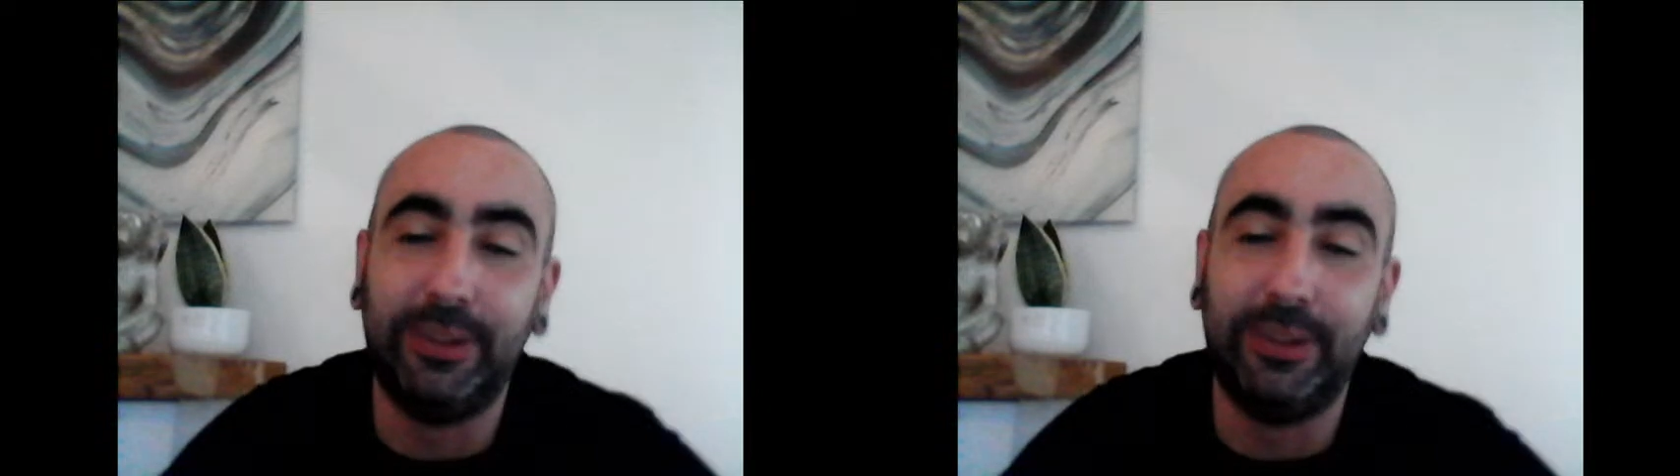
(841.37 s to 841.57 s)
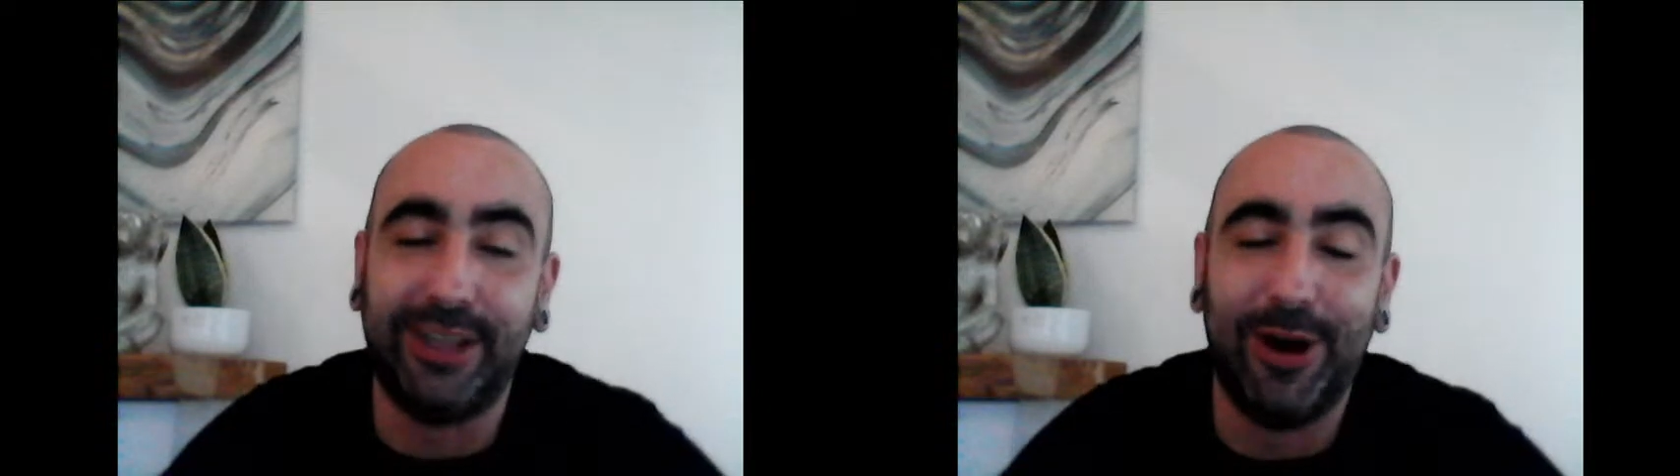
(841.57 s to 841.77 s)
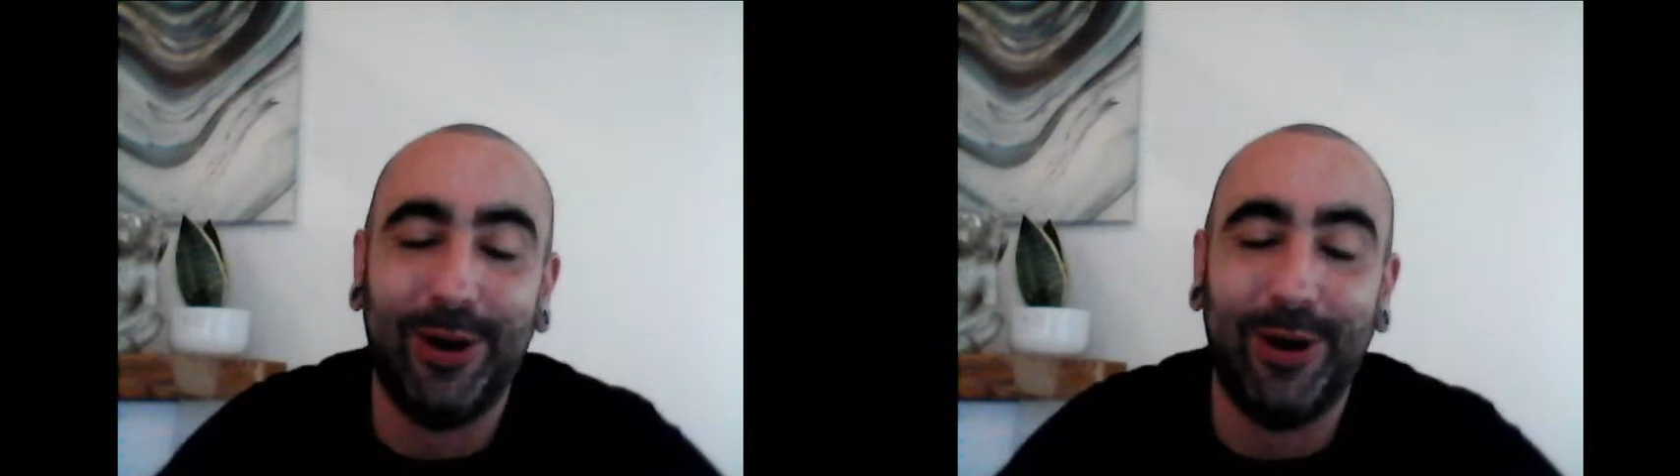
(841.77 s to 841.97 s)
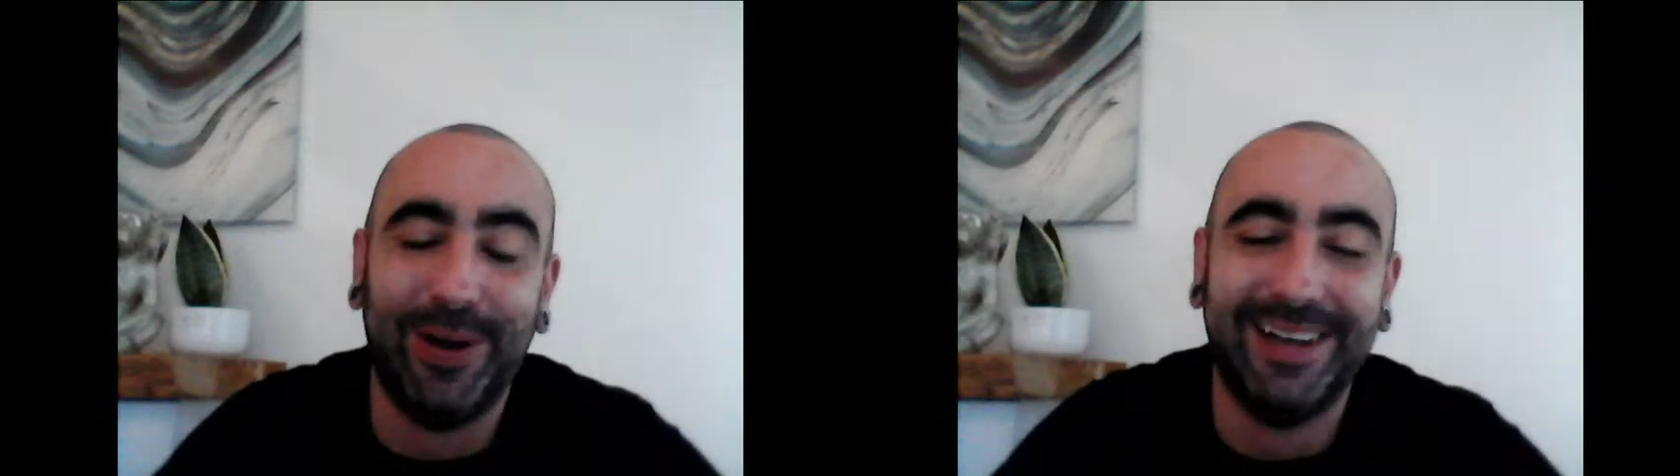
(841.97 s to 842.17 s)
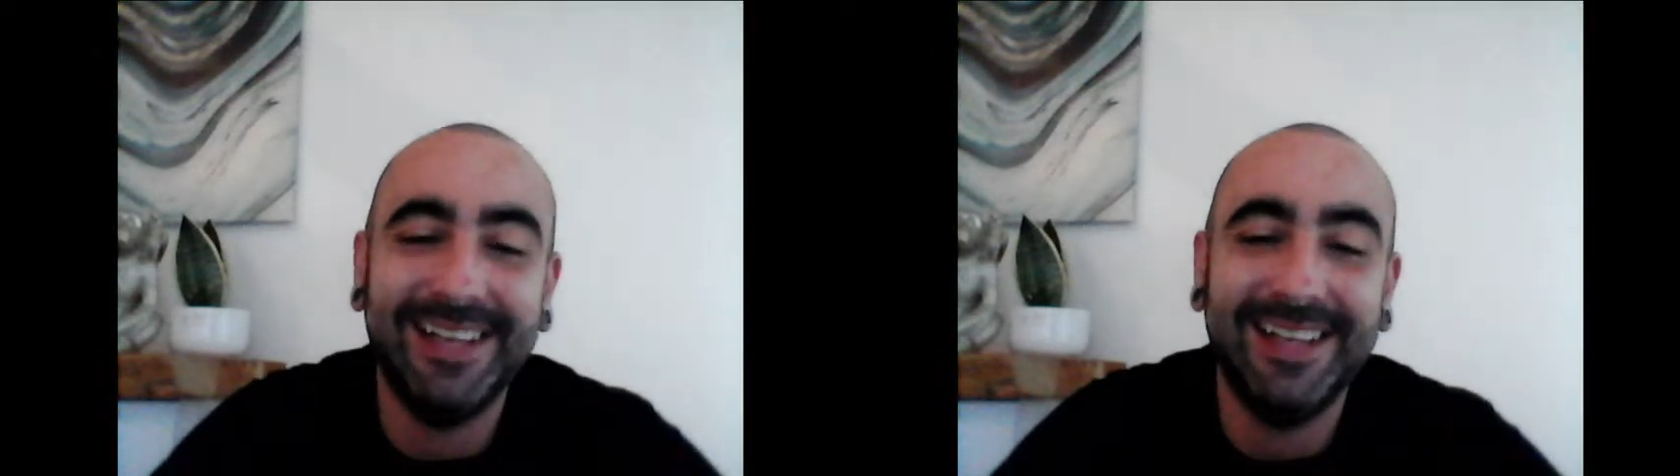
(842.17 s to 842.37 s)
So
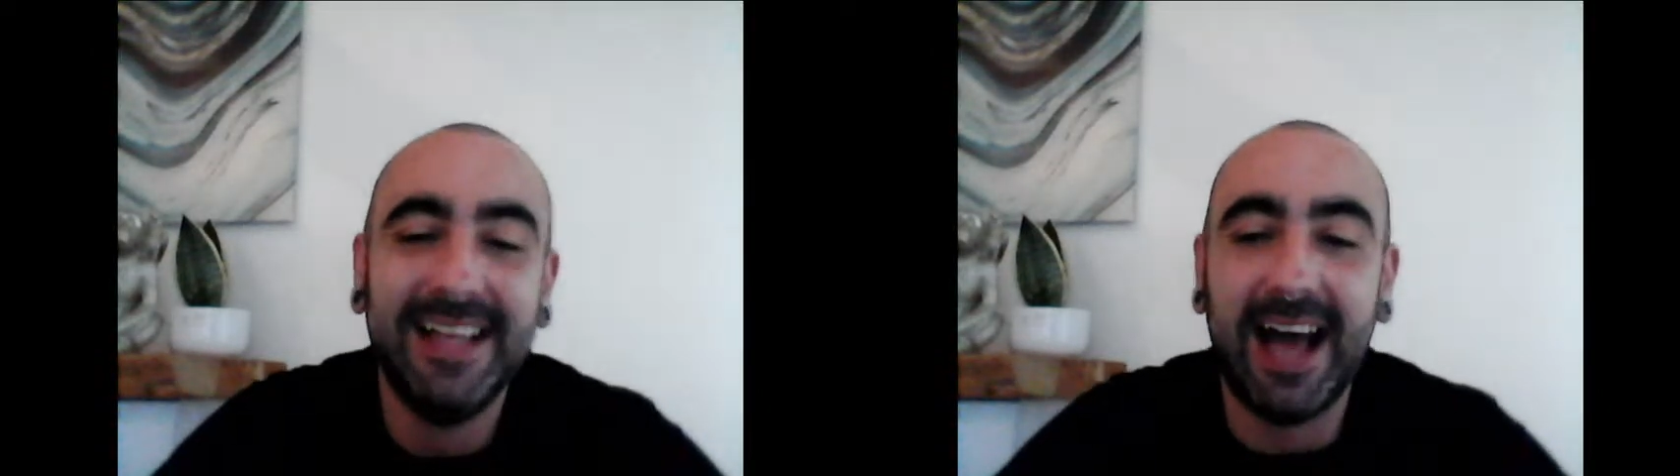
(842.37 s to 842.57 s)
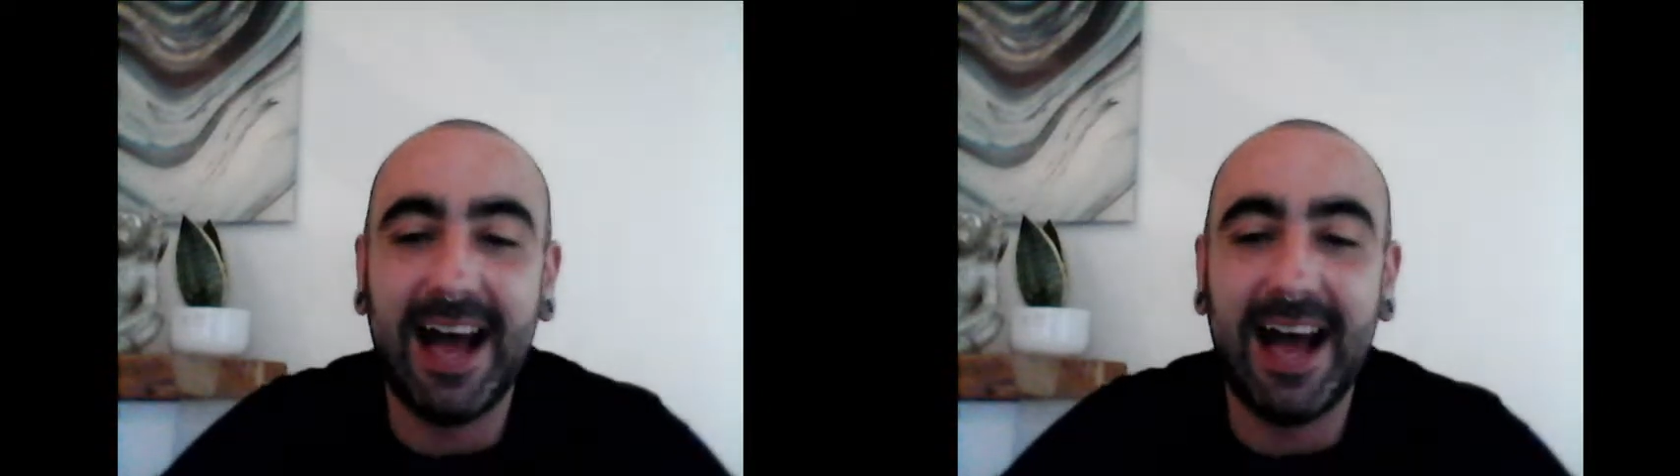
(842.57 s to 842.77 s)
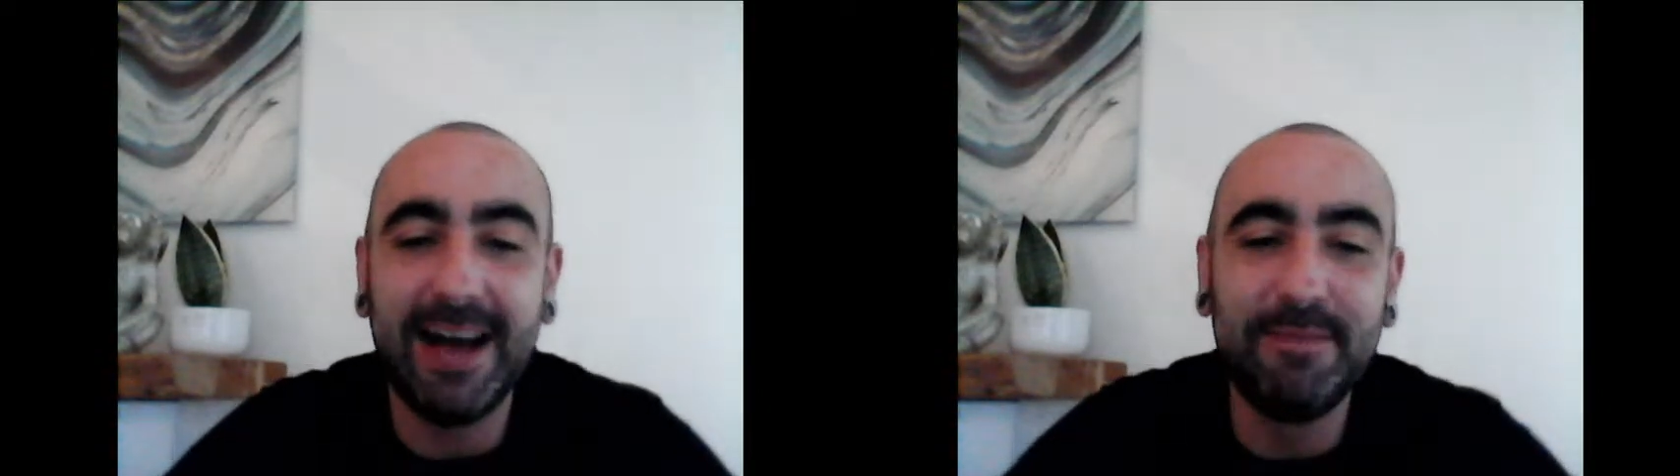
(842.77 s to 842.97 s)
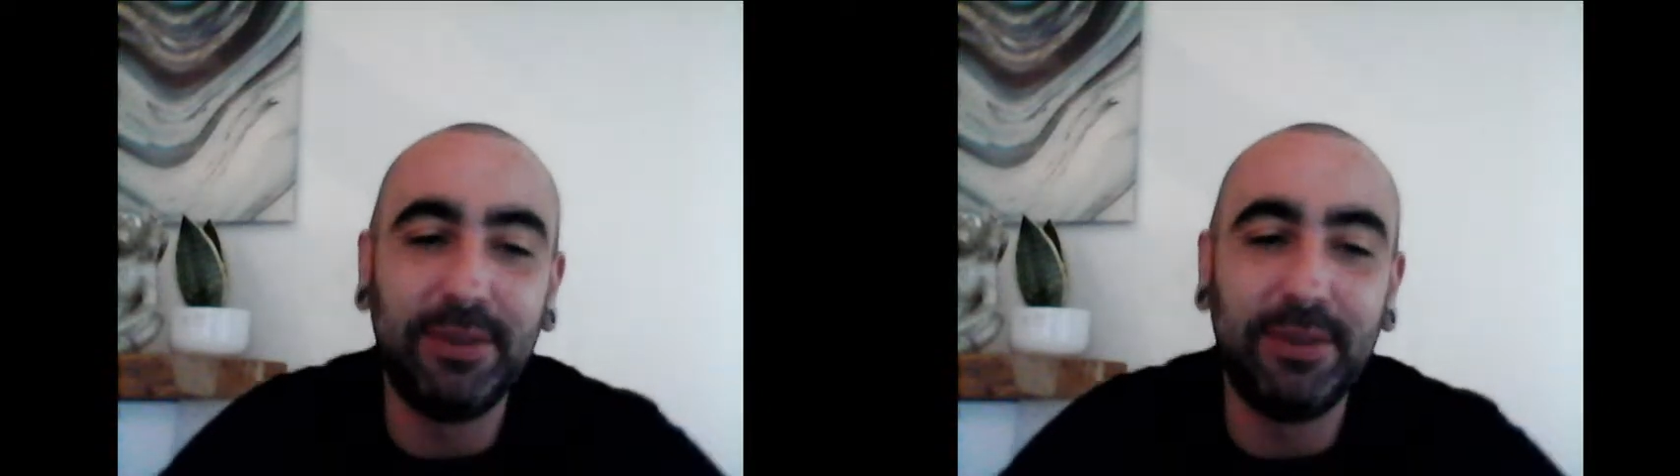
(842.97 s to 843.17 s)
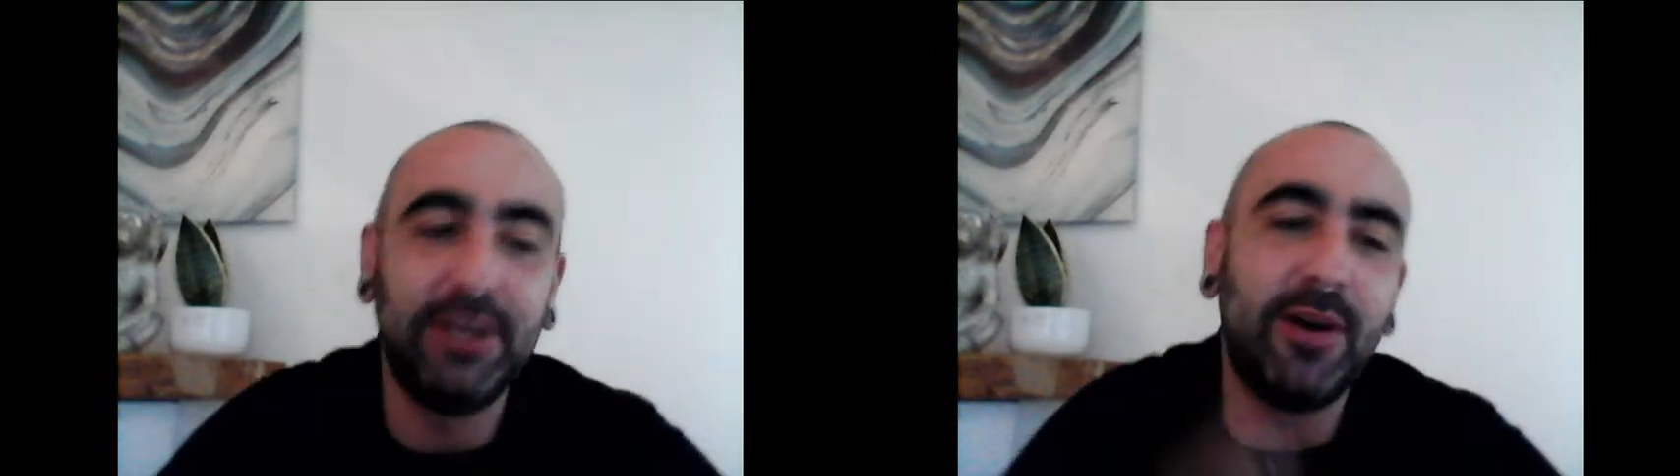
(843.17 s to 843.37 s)
but
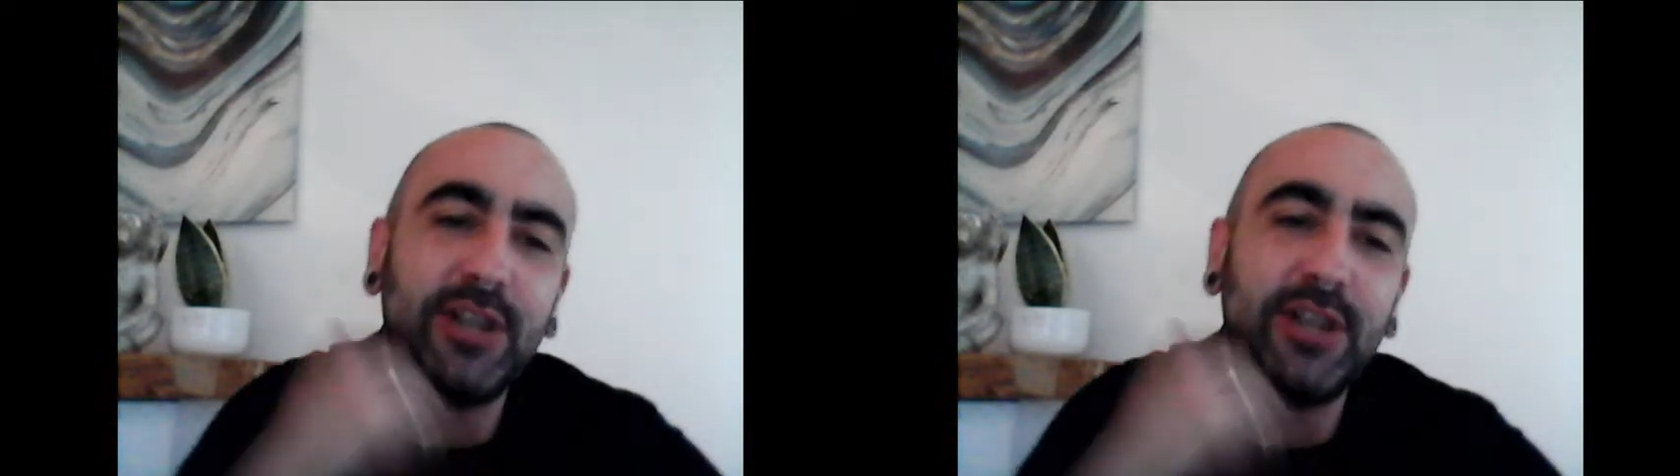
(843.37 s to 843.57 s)
I